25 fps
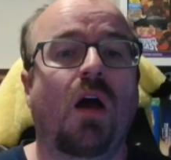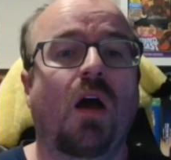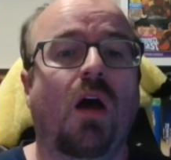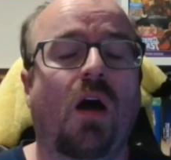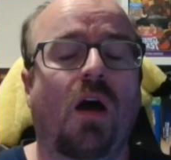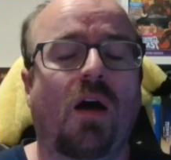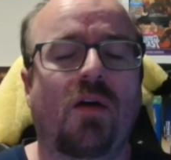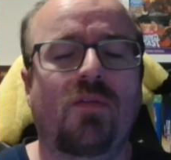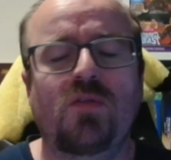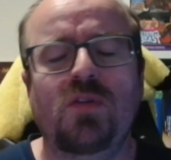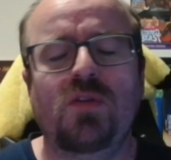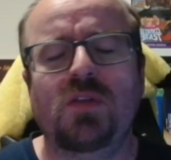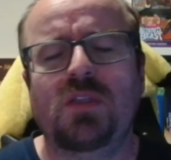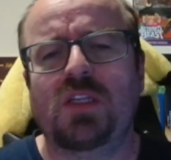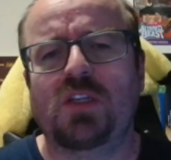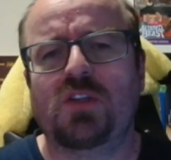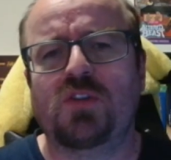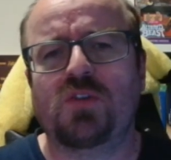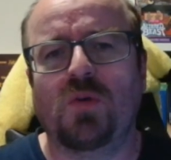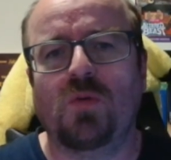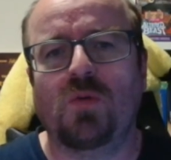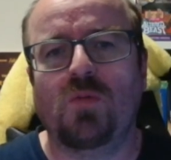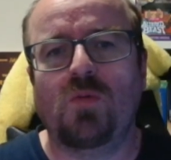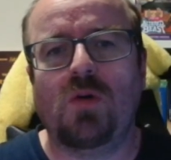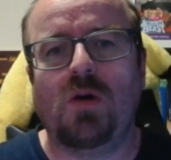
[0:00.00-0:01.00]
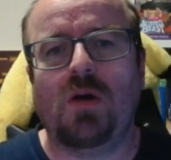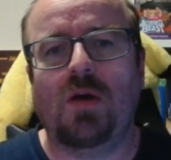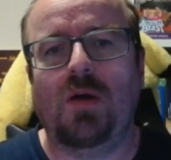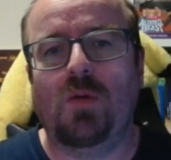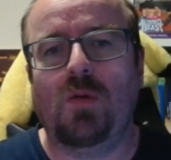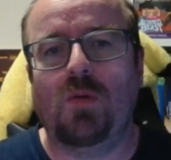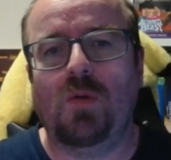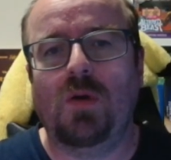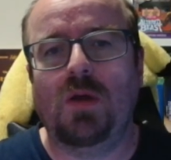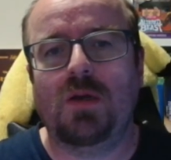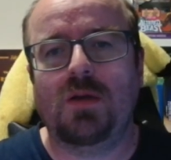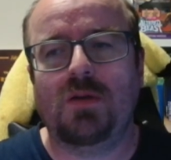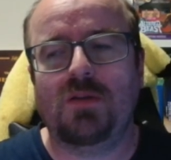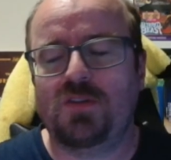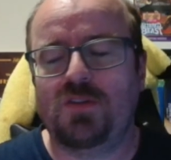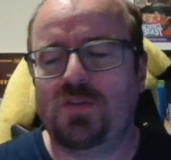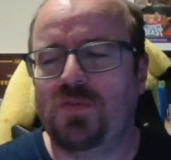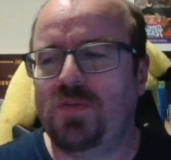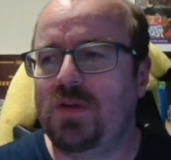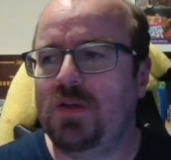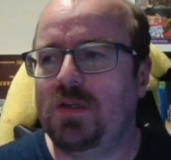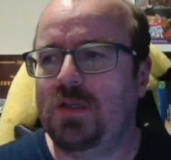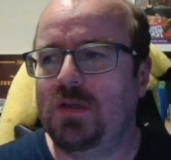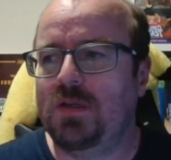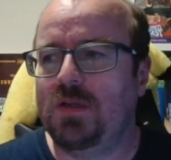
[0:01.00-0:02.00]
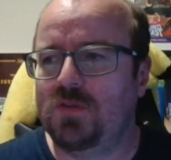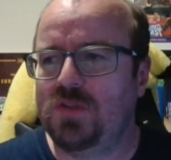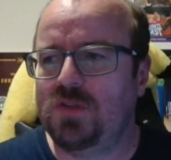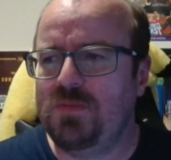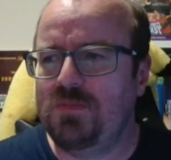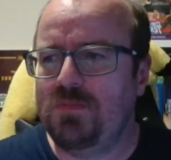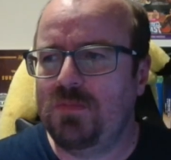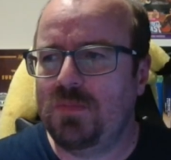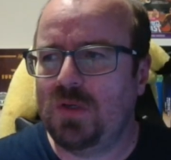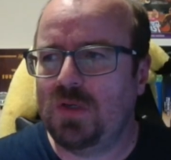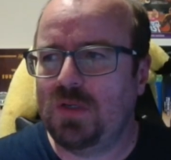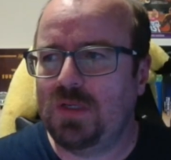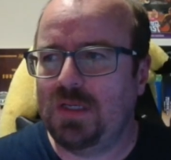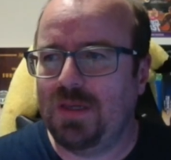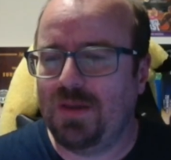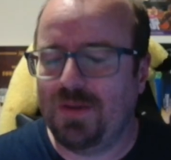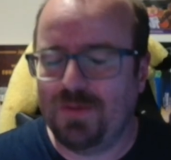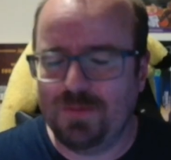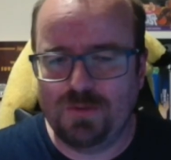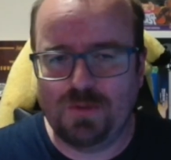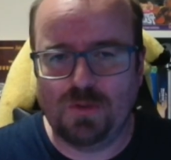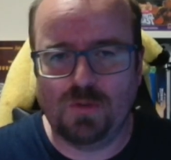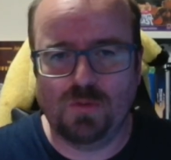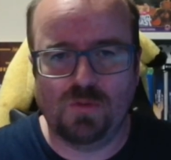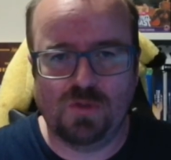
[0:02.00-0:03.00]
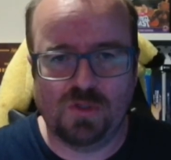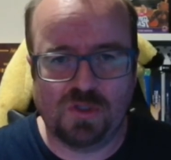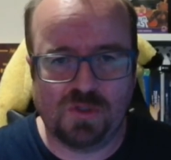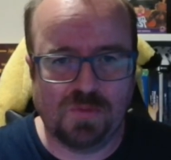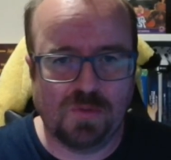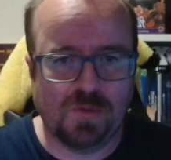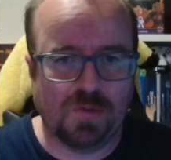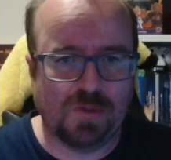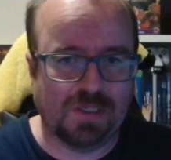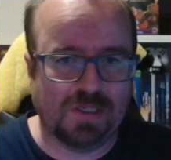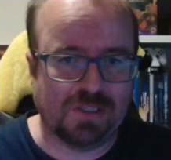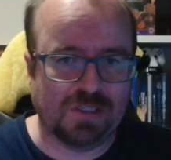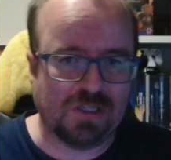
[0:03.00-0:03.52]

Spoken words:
I've wanted this for a while, and it's funny, I was in my local this morning,